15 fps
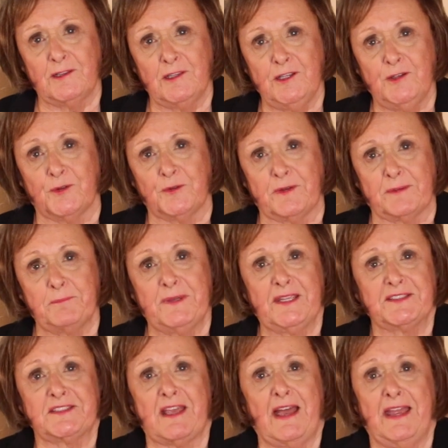alone,
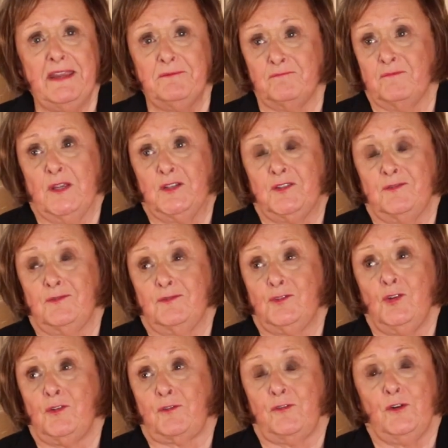because it
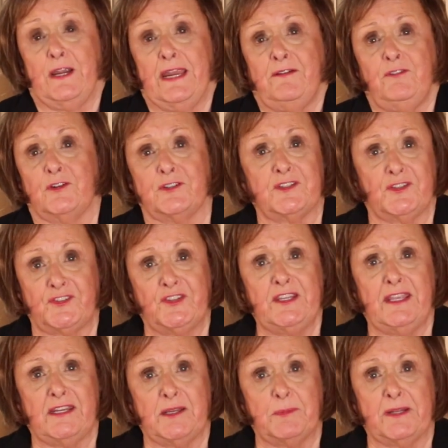took forever to
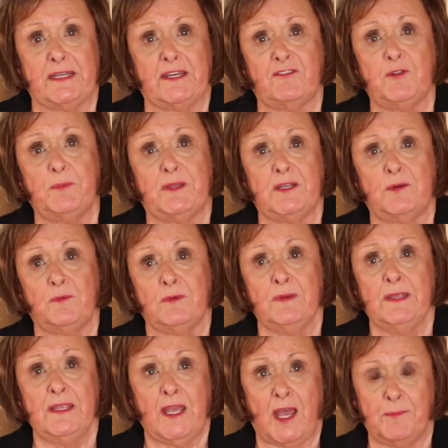see anybody. Everybody
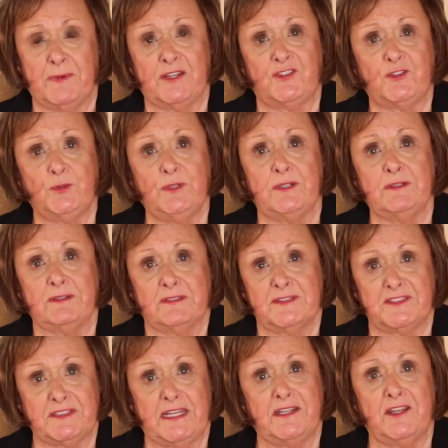on my street
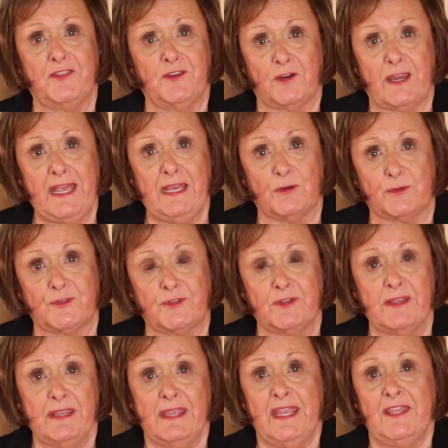stayed in their house,
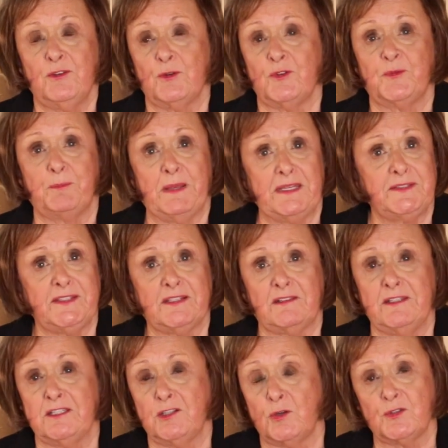and there's
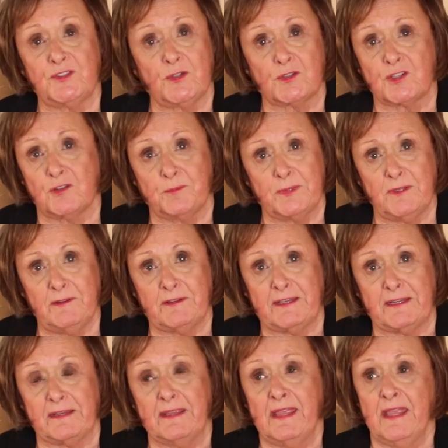basically no sociability.